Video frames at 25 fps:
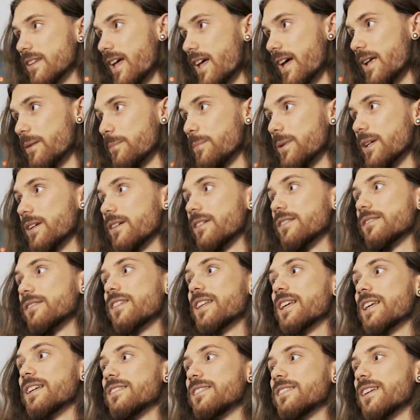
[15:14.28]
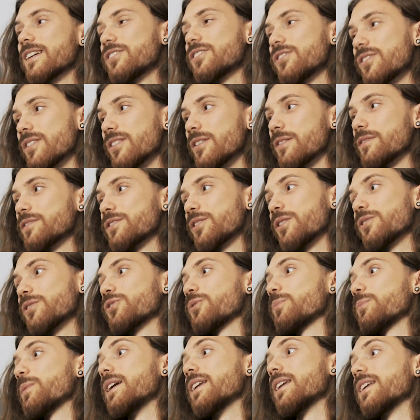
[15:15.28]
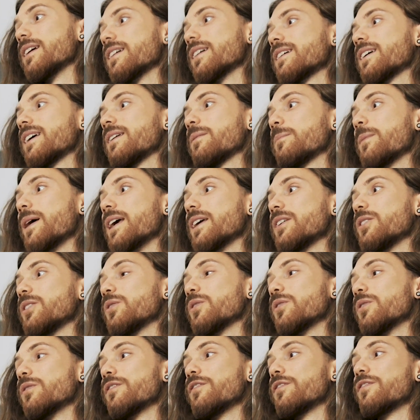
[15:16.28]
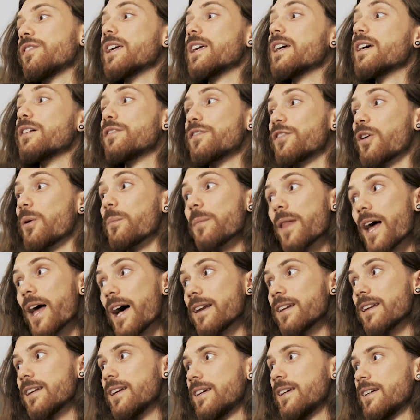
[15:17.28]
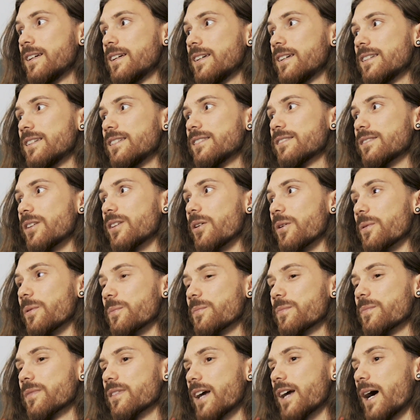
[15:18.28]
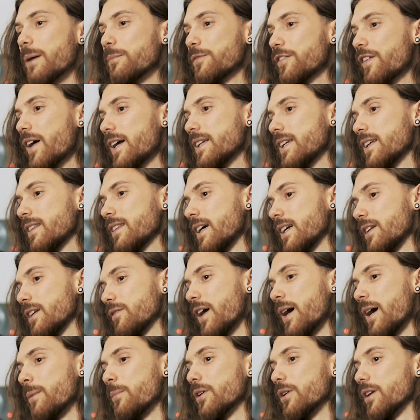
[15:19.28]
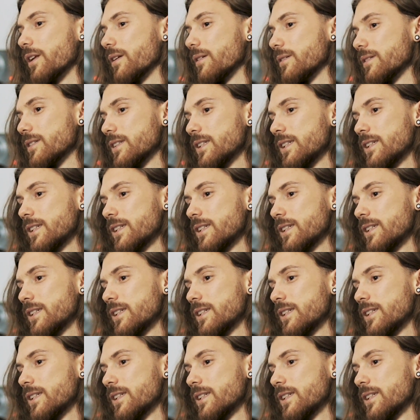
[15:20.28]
to that, because the addiction of social media can make you veer from that. So yeah. I'm finding that if I'm on it